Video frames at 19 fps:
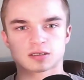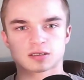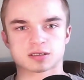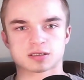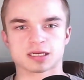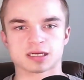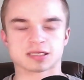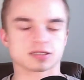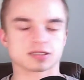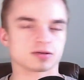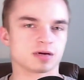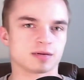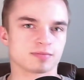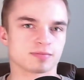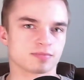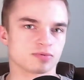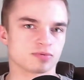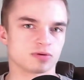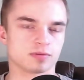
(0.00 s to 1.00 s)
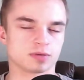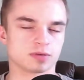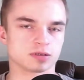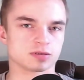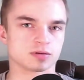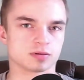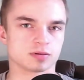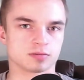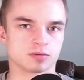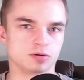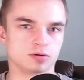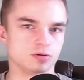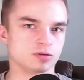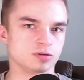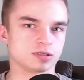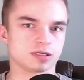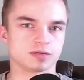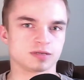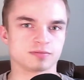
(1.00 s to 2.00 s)
yeah, so I'm pretty much
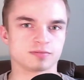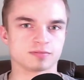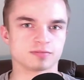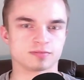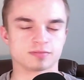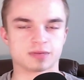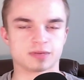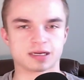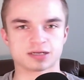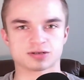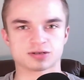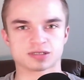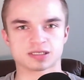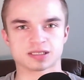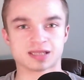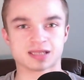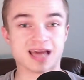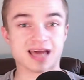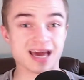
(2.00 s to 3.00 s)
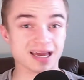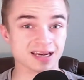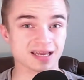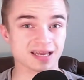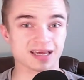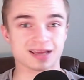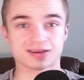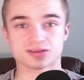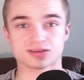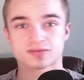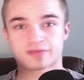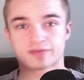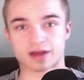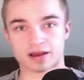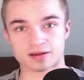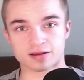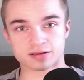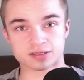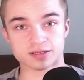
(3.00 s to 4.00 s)
losing my interest in that and
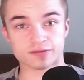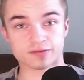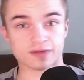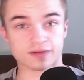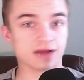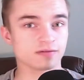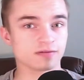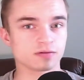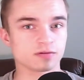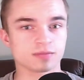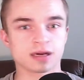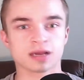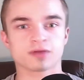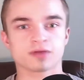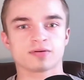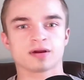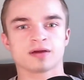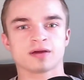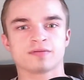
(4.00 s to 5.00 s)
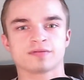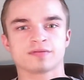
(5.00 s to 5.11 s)
survival Minecraft.